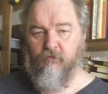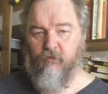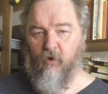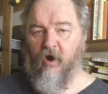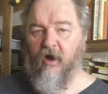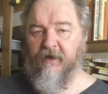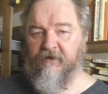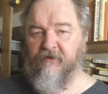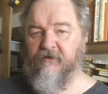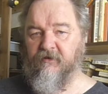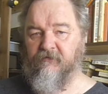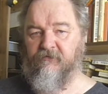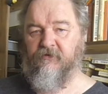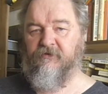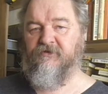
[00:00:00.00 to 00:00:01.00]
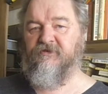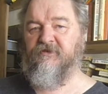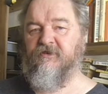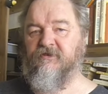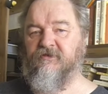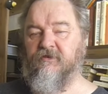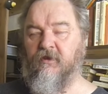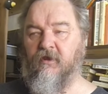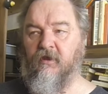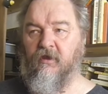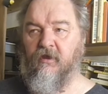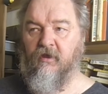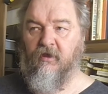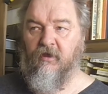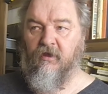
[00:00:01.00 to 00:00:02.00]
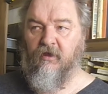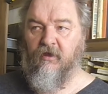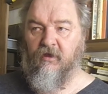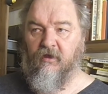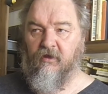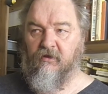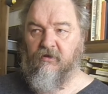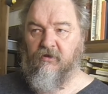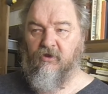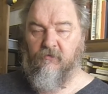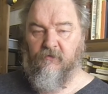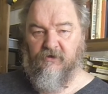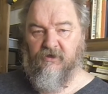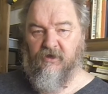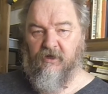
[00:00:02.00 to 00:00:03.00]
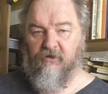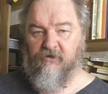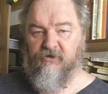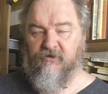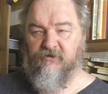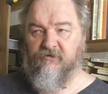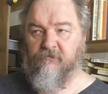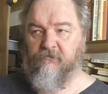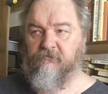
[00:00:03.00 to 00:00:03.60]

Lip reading: wide differences in human cultures.